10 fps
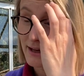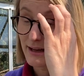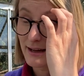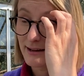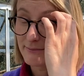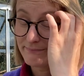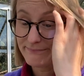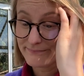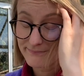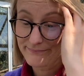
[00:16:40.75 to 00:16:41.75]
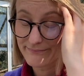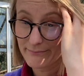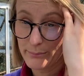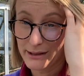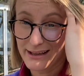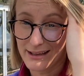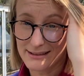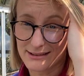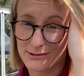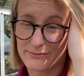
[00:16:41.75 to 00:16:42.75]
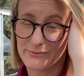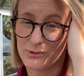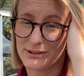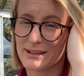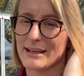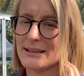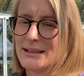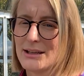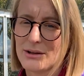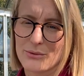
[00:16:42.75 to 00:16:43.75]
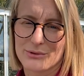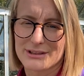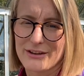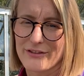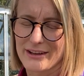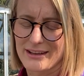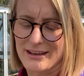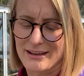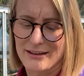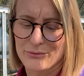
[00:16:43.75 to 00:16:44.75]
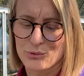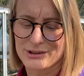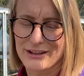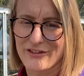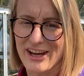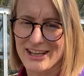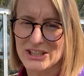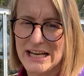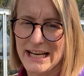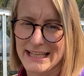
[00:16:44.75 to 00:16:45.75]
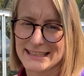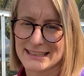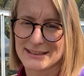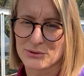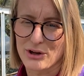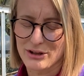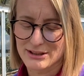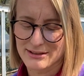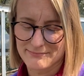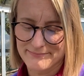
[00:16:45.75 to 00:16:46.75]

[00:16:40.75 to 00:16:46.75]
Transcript: But yeah, so we'll see. We'll see if I actually light it or not.